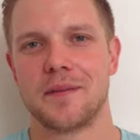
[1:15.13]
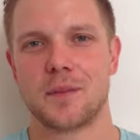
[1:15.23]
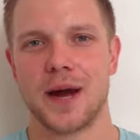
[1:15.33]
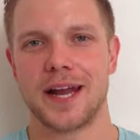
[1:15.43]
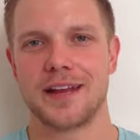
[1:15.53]

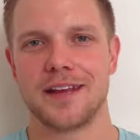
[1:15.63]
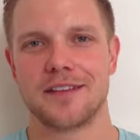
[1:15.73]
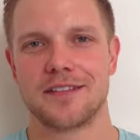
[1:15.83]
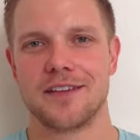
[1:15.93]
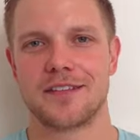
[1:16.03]
Brad
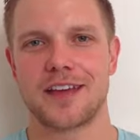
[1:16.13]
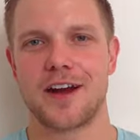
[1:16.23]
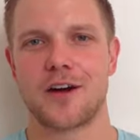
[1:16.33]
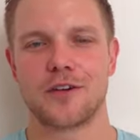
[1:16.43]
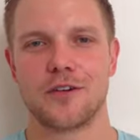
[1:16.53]
is this
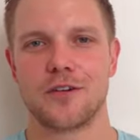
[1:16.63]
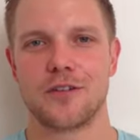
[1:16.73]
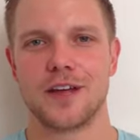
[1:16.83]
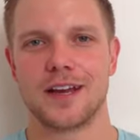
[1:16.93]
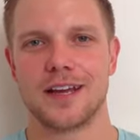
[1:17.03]
character
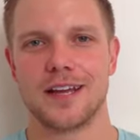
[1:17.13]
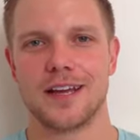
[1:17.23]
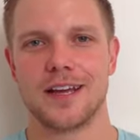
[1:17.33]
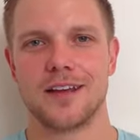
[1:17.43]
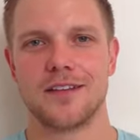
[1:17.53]
that
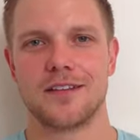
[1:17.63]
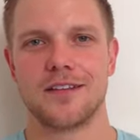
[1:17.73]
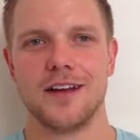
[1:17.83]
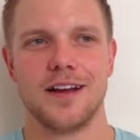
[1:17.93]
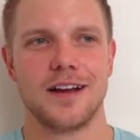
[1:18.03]
is
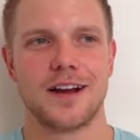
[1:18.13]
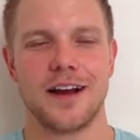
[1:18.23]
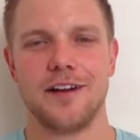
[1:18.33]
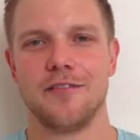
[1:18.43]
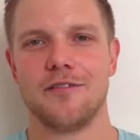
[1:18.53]

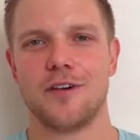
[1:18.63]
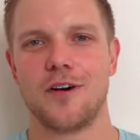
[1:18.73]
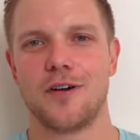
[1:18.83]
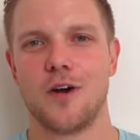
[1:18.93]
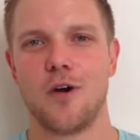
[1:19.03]
kind of
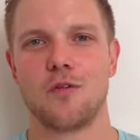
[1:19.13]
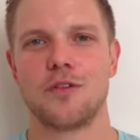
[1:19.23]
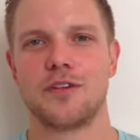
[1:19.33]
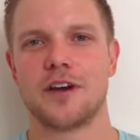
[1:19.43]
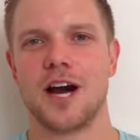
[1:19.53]
over
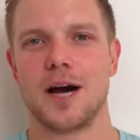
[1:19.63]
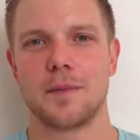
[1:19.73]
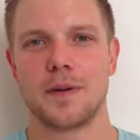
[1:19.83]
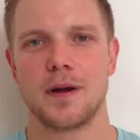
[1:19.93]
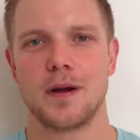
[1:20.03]
the
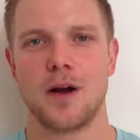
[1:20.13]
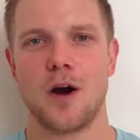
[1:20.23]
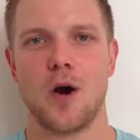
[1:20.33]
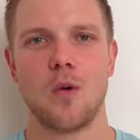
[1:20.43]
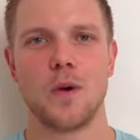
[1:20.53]
top,
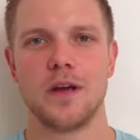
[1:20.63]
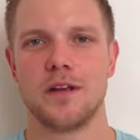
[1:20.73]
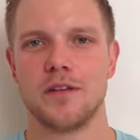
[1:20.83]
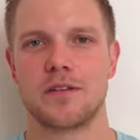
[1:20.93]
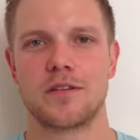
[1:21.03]

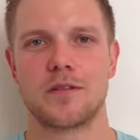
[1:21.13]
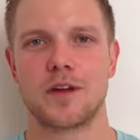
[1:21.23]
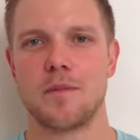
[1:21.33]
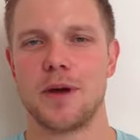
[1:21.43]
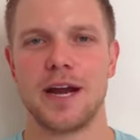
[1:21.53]
always
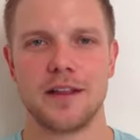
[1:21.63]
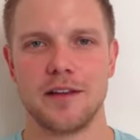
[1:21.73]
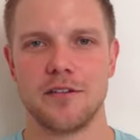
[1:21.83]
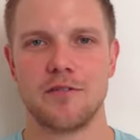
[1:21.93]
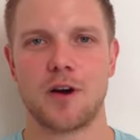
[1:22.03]

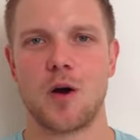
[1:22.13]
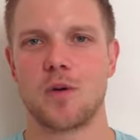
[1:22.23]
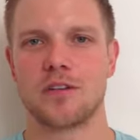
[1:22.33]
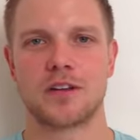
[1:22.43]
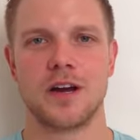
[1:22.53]
competitive,
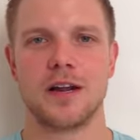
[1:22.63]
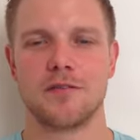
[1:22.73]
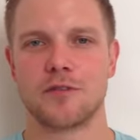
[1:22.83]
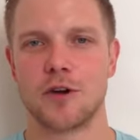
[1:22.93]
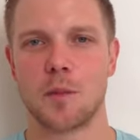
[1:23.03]
always gunning
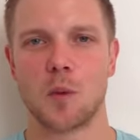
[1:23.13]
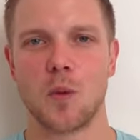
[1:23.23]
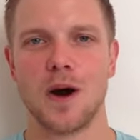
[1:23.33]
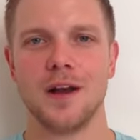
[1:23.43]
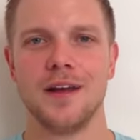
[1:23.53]
for number
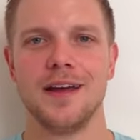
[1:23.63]
one.